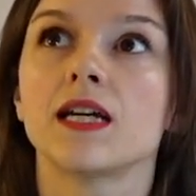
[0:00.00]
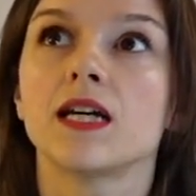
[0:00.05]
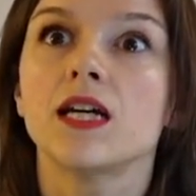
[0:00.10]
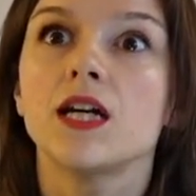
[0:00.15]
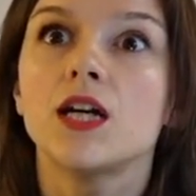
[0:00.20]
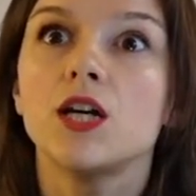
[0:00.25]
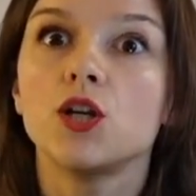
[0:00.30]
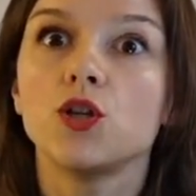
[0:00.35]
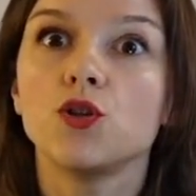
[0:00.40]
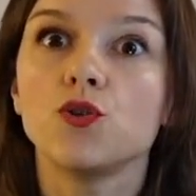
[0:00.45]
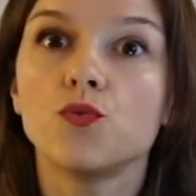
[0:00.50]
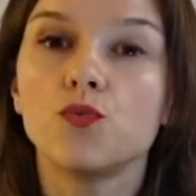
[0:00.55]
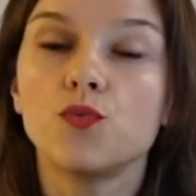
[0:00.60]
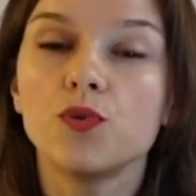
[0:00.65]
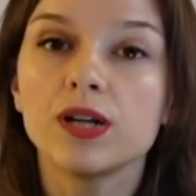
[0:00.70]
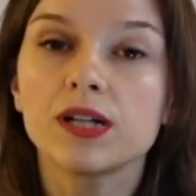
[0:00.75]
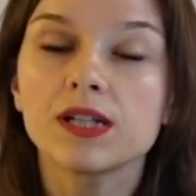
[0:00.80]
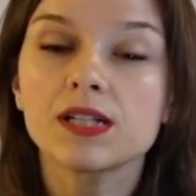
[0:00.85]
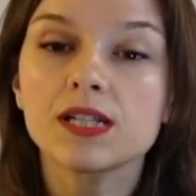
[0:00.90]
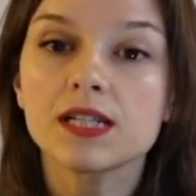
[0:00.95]
you
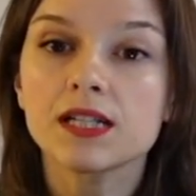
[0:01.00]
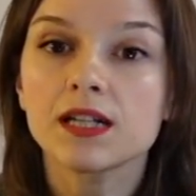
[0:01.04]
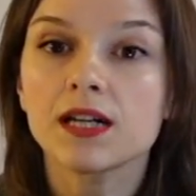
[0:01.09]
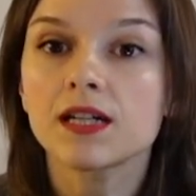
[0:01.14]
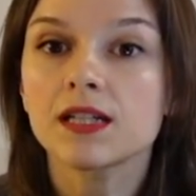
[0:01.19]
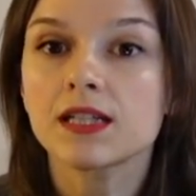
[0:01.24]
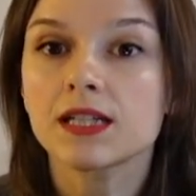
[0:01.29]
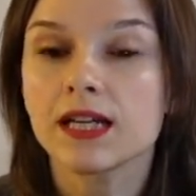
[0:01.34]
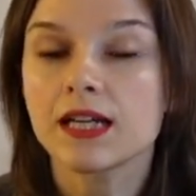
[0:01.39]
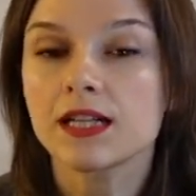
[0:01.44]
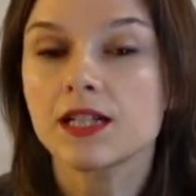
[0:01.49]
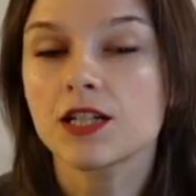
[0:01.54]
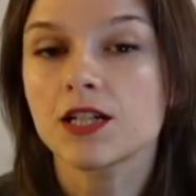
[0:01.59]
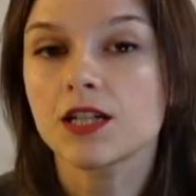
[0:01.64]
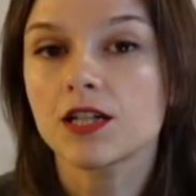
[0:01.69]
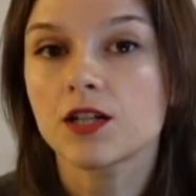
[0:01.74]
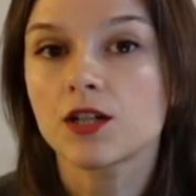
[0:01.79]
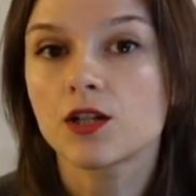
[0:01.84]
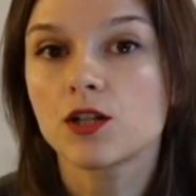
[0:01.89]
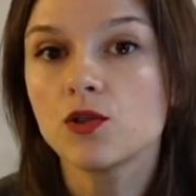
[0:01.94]
will start
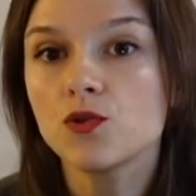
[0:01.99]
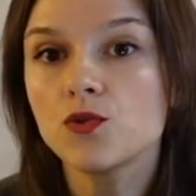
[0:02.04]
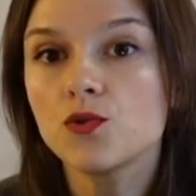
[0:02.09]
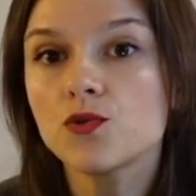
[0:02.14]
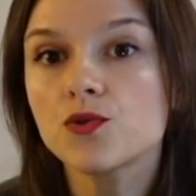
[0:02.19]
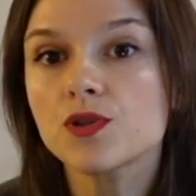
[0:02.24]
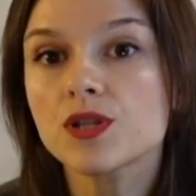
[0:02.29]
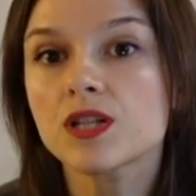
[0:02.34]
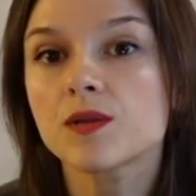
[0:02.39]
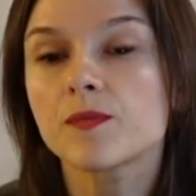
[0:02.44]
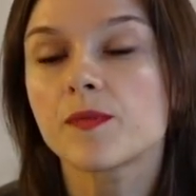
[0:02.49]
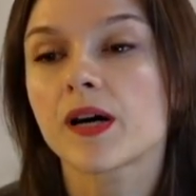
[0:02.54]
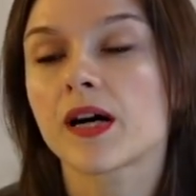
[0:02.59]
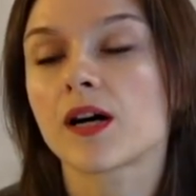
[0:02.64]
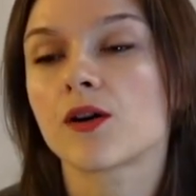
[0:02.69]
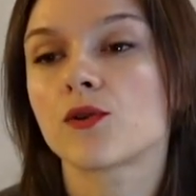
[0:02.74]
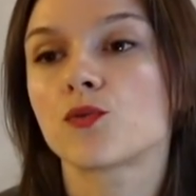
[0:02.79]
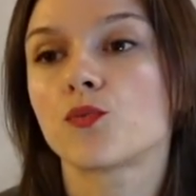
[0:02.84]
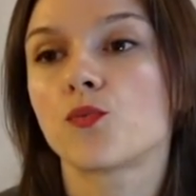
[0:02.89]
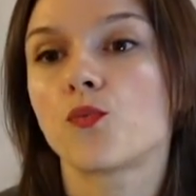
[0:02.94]
getting clues
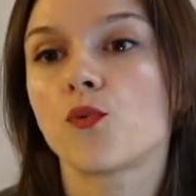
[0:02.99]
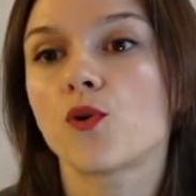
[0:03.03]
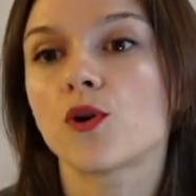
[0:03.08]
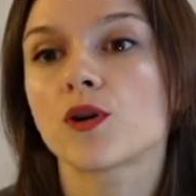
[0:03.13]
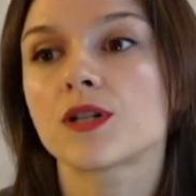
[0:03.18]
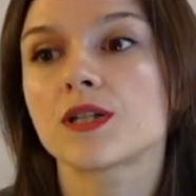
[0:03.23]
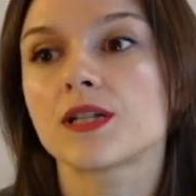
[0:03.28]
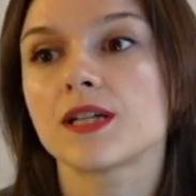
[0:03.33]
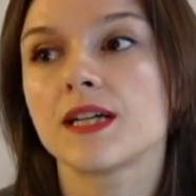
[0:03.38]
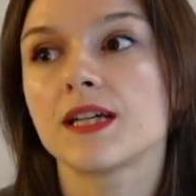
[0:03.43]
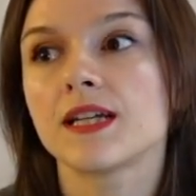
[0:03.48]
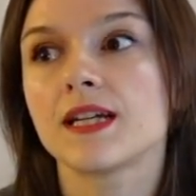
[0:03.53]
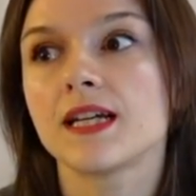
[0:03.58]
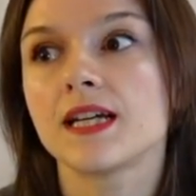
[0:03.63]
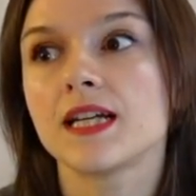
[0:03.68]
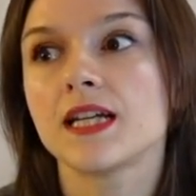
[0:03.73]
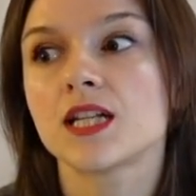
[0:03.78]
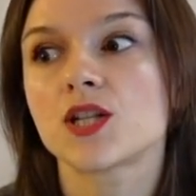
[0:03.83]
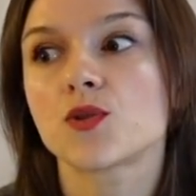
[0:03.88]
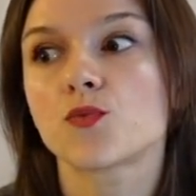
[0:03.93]
about what it
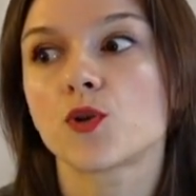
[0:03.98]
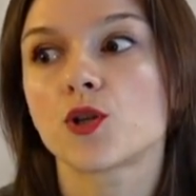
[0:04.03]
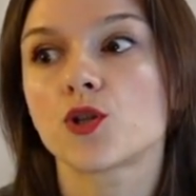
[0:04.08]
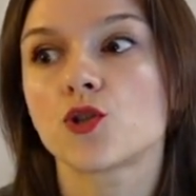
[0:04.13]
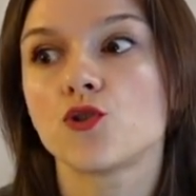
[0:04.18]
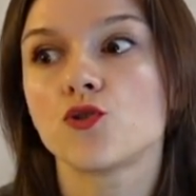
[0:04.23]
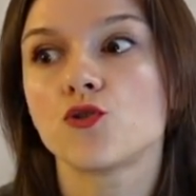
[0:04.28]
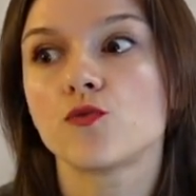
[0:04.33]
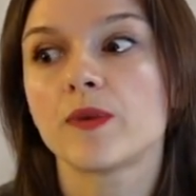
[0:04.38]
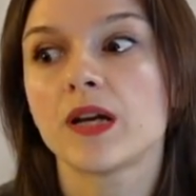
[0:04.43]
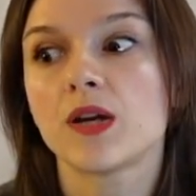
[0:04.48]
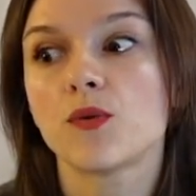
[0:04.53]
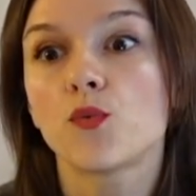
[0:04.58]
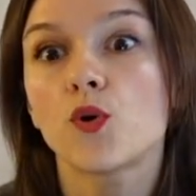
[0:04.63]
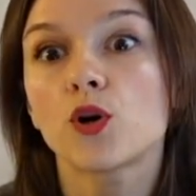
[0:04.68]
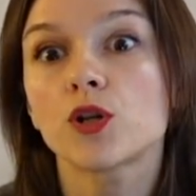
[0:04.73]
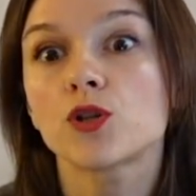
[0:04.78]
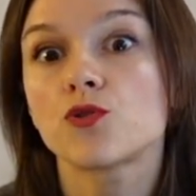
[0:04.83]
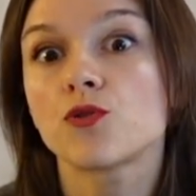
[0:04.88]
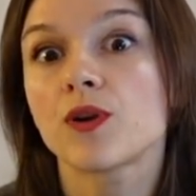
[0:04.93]
is, what you may
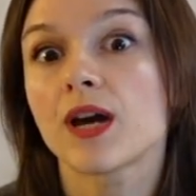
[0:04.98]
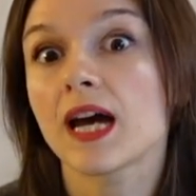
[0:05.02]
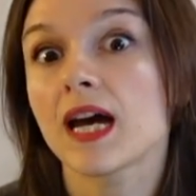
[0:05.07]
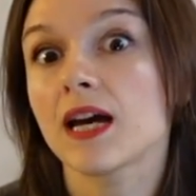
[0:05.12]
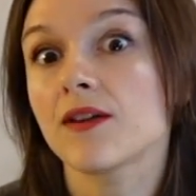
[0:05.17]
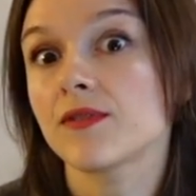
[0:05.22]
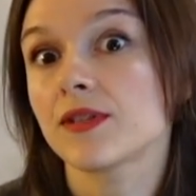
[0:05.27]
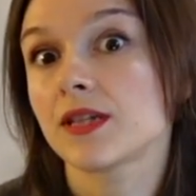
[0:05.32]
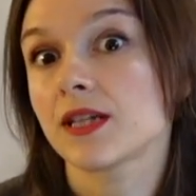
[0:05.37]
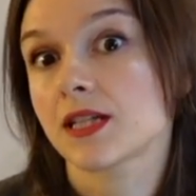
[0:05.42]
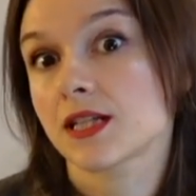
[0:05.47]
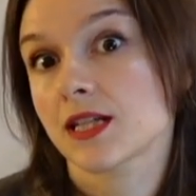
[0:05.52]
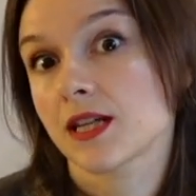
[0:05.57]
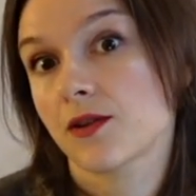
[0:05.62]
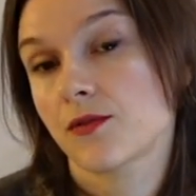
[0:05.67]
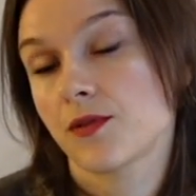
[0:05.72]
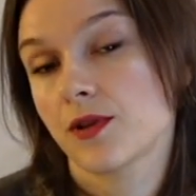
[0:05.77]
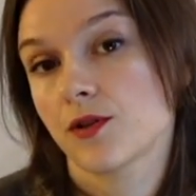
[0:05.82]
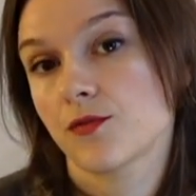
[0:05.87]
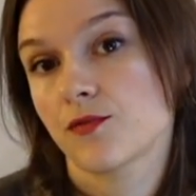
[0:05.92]
want to have in this
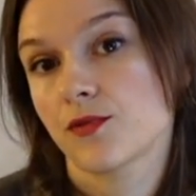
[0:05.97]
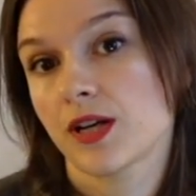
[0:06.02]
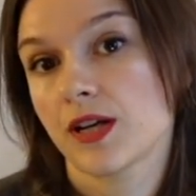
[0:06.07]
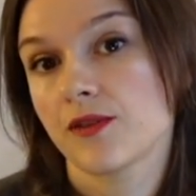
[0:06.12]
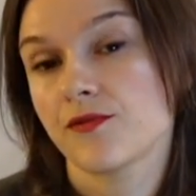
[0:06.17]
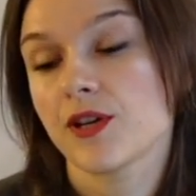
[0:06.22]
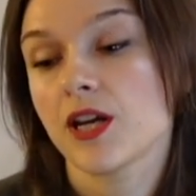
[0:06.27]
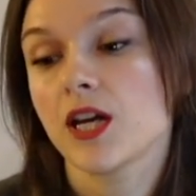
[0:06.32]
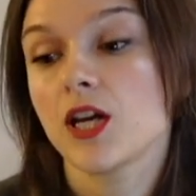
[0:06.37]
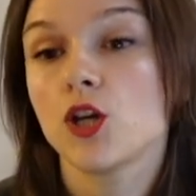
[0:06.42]
area of life.